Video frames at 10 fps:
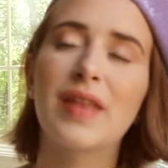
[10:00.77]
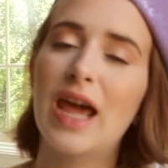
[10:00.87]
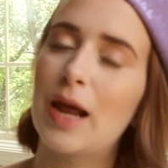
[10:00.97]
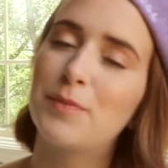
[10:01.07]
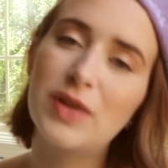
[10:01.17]

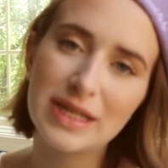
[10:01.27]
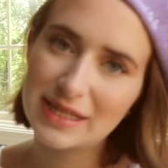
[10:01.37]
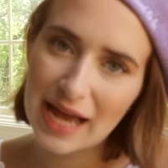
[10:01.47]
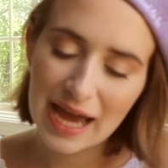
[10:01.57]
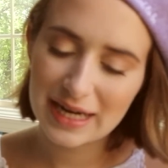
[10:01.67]
and I'm really
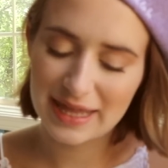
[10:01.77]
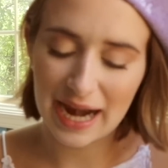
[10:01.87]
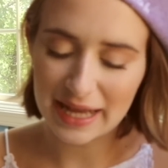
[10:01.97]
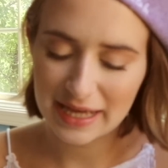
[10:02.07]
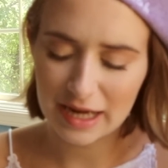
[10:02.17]
sad
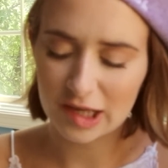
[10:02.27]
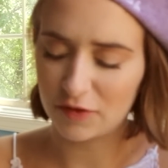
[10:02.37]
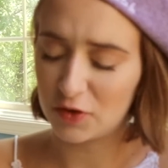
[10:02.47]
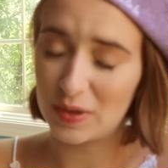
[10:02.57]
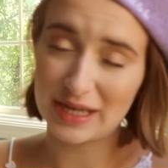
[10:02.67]
that I can't
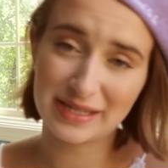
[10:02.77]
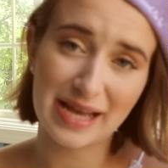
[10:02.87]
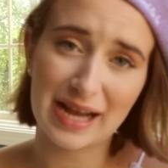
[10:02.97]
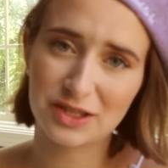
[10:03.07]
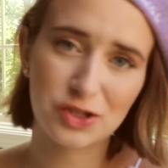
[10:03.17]
give you an
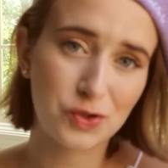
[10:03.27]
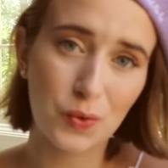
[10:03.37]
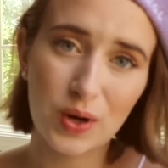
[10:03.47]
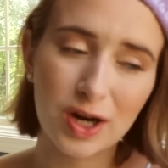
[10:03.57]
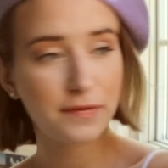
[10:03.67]
exact
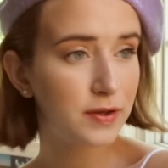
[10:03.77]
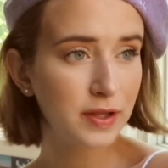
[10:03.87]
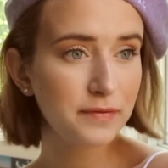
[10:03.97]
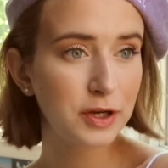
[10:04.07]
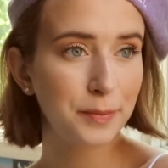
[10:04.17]
store. If you
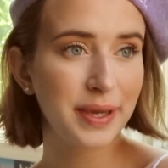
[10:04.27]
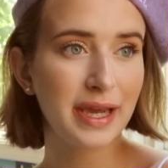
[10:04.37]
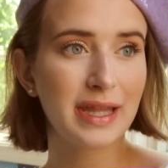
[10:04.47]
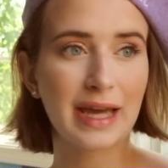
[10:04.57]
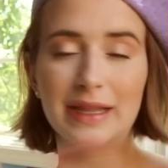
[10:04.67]
live near
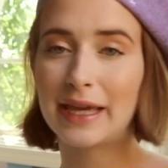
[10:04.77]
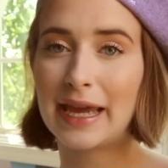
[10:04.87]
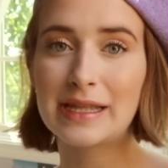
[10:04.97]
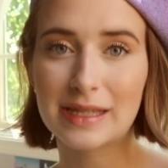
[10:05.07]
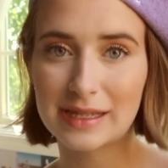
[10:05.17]
me in like the
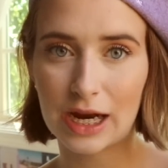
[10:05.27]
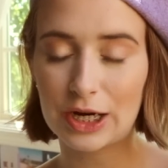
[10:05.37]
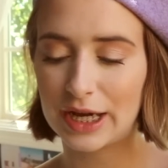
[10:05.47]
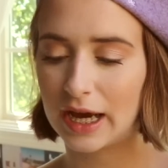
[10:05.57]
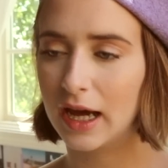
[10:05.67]
Kansas
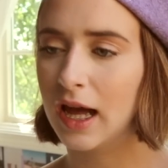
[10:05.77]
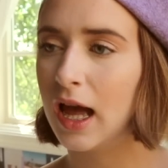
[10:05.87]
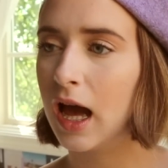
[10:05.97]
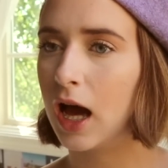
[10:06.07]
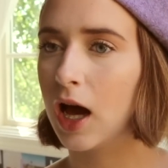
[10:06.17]
area,
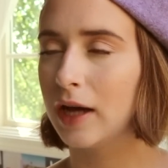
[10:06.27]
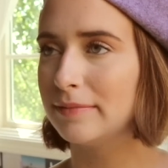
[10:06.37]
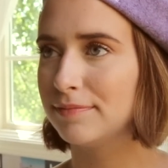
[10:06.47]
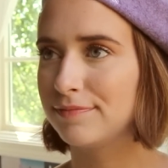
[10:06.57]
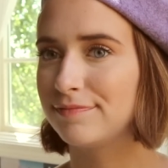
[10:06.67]

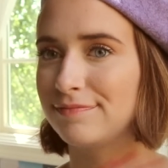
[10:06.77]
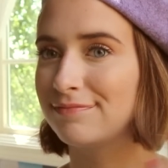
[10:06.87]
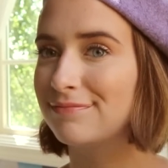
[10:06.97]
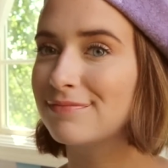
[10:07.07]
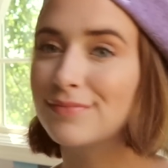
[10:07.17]

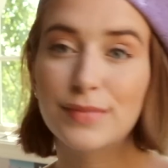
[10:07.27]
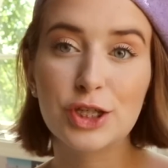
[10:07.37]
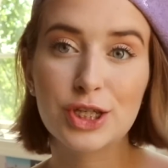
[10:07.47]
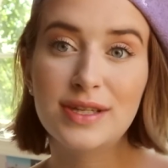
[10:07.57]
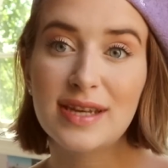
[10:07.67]
I mean,
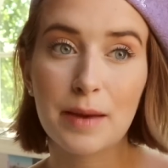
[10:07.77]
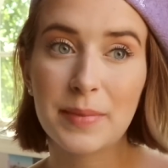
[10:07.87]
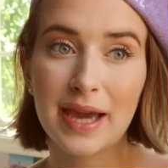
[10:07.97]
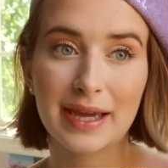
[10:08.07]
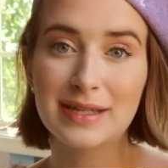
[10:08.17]
just DM
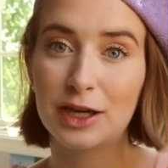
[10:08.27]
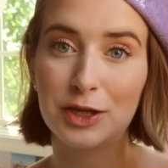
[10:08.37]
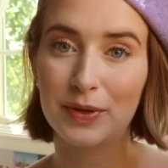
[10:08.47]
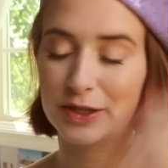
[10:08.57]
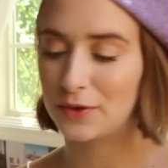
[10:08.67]
me, I can tell
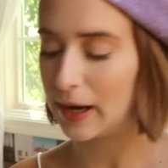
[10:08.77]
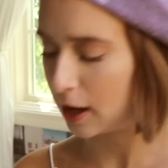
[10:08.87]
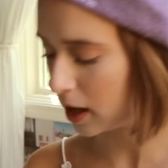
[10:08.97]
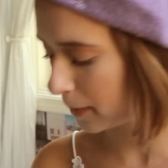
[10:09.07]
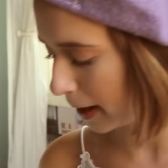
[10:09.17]
you what store I
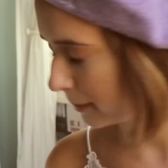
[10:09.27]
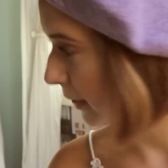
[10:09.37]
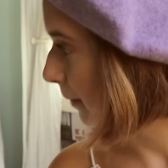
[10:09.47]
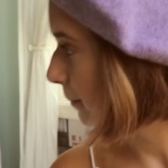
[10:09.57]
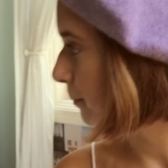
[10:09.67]
got them at. But